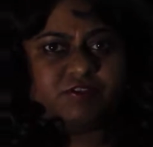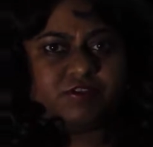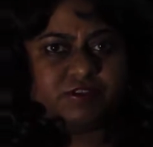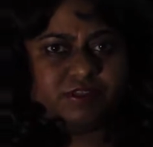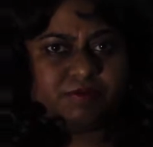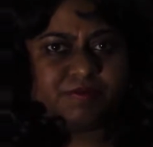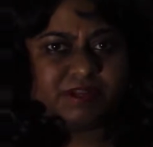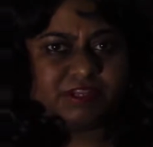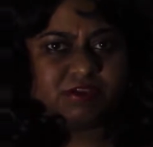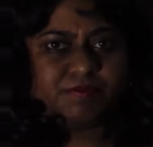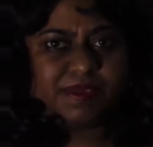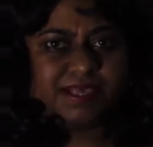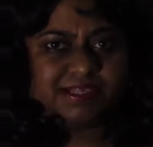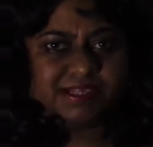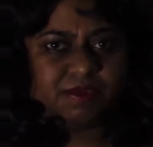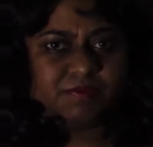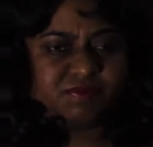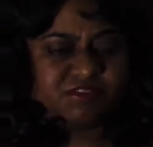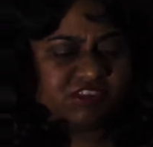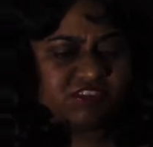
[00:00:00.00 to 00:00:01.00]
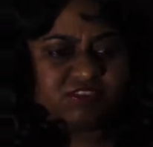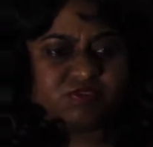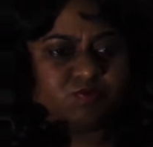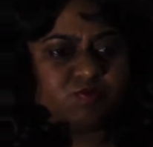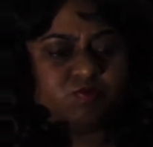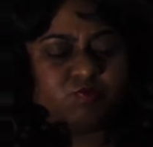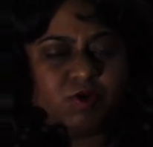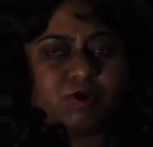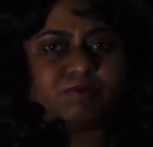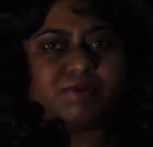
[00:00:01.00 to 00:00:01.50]
for the midterm exam, just
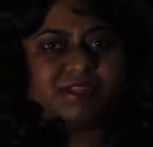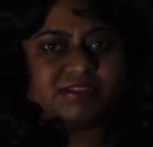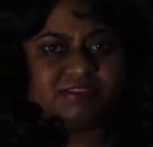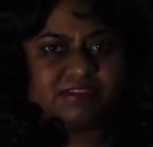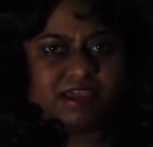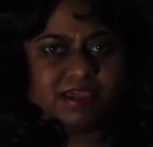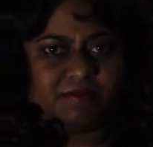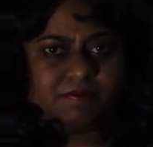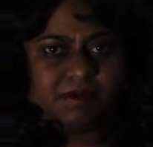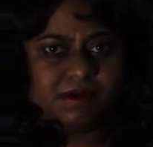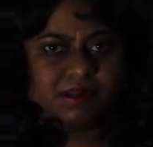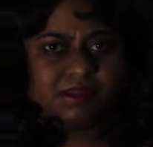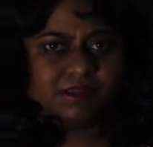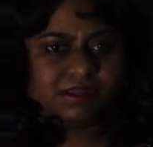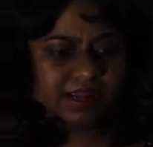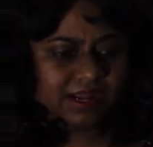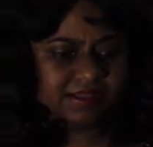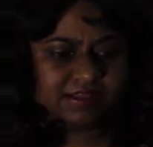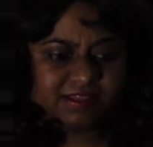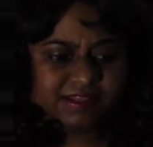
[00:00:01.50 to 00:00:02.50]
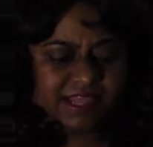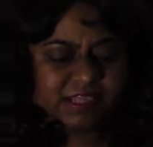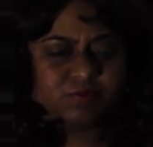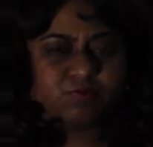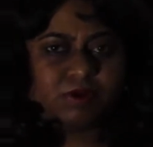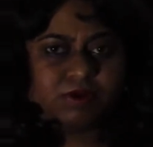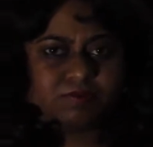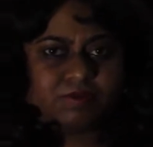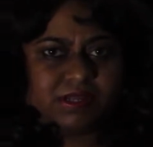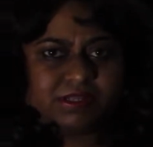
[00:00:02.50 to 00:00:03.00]
1 month time. And the next
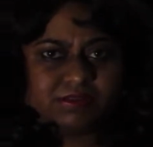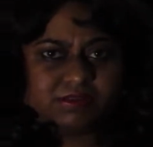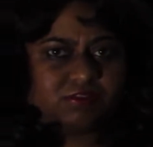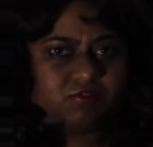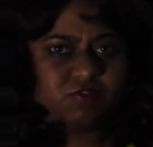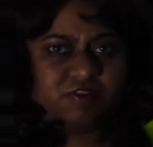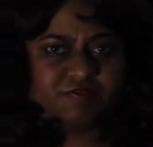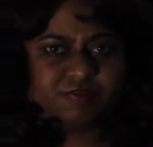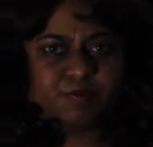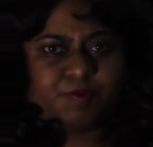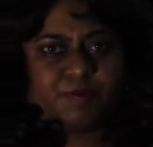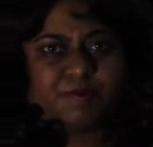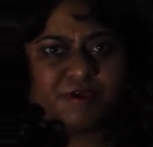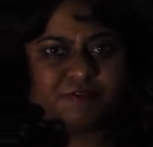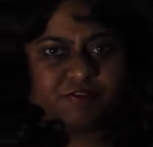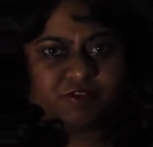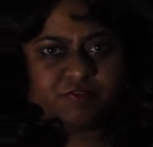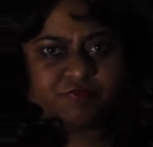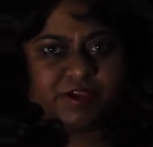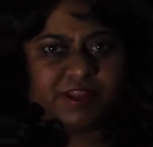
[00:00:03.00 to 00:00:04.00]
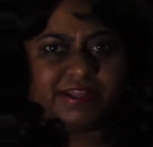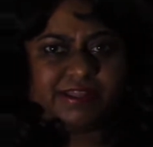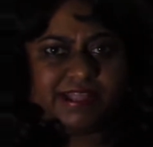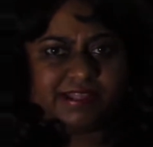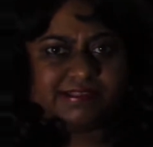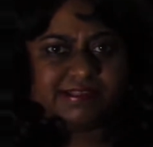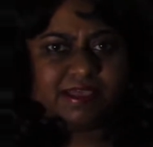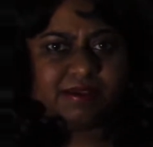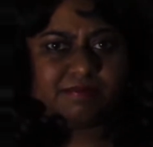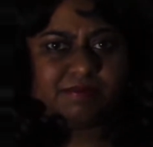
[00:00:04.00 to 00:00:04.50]
1 month, you have to prepare for the final
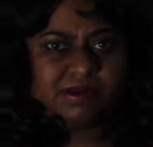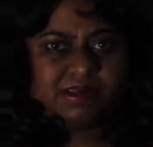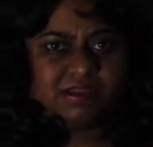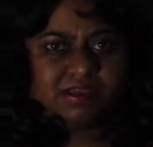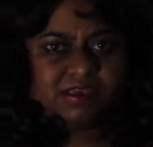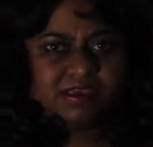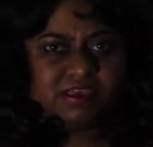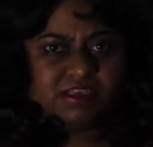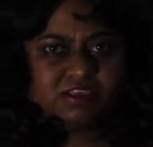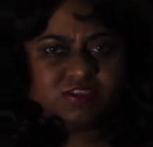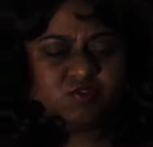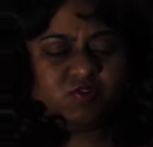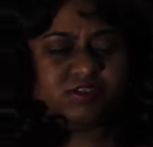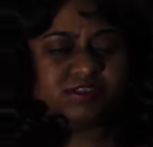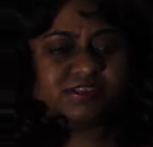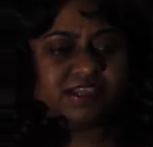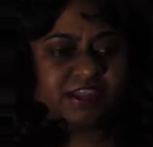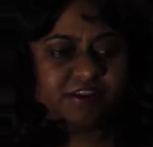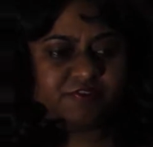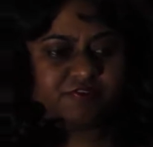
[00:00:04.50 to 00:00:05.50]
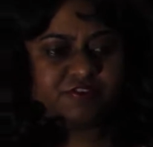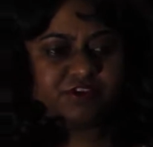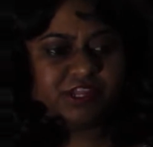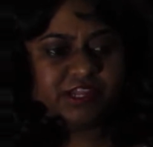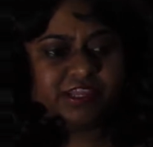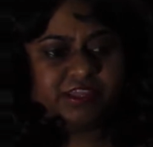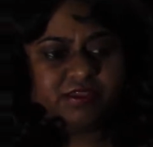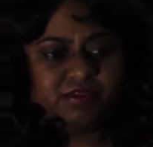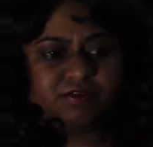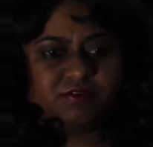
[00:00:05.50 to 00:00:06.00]
exam. So it's kind of
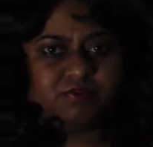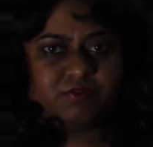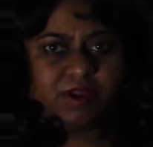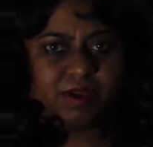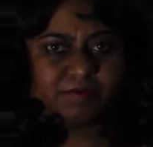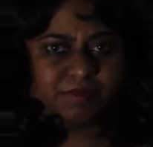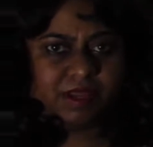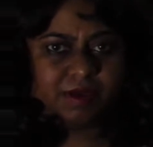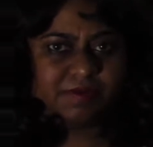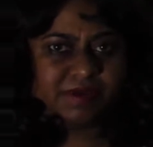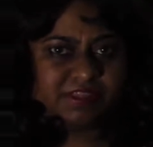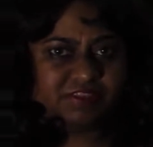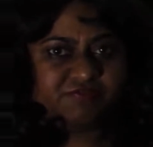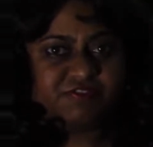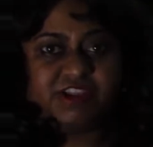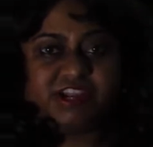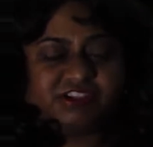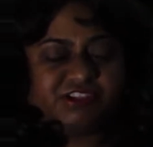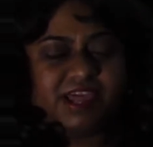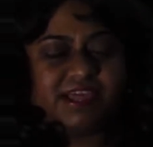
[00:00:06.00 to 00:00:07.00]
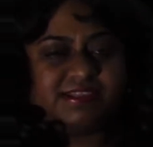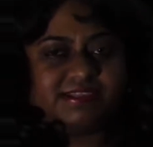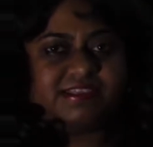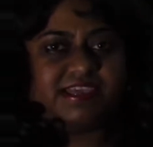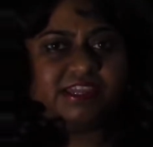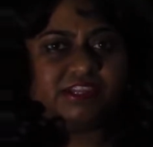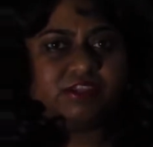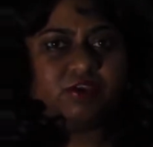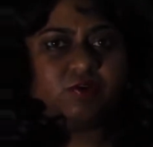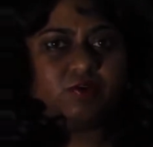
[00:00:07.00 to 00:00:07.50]
really crammed up. It's a very tight
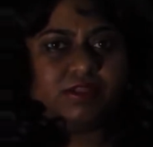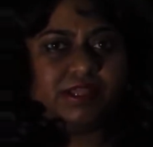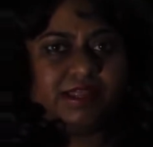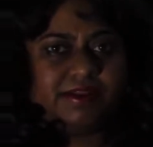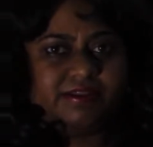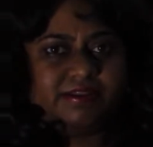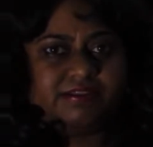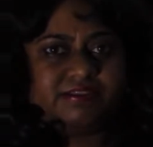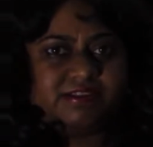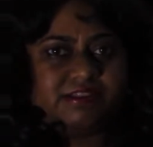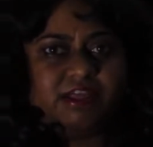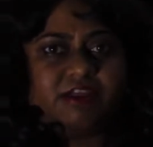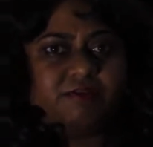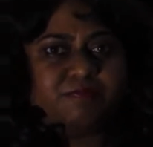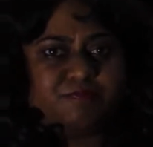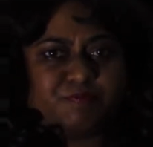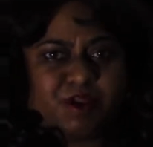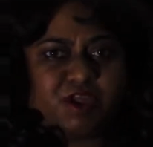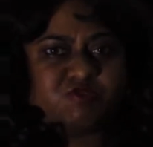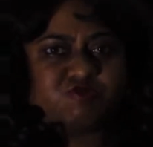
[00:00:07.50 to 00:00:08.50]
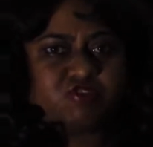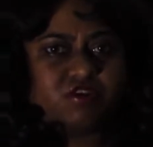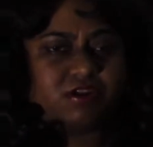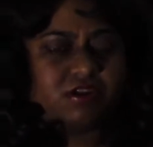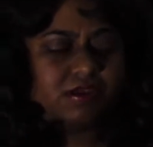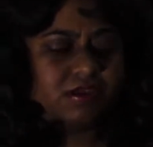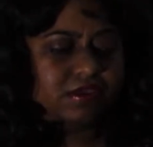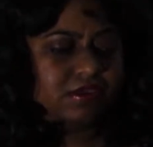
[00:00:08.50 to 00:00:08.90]
schedule and it's a lot of pressure.